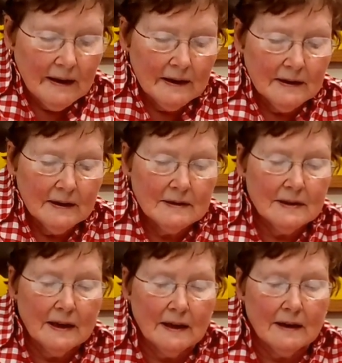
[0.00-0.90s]
And then
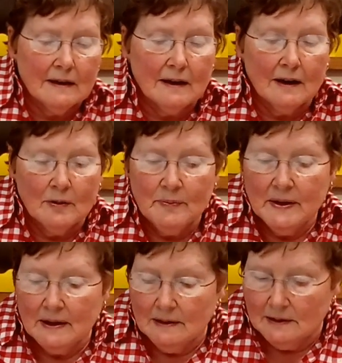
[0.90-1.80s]
take a
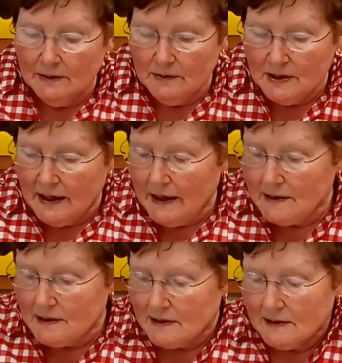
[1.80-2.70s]
big glue
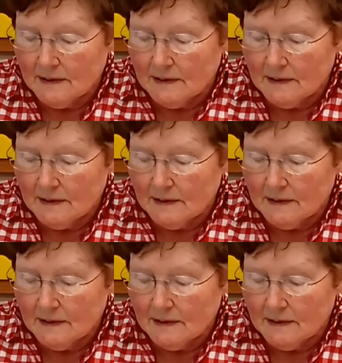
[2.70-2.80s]
dot.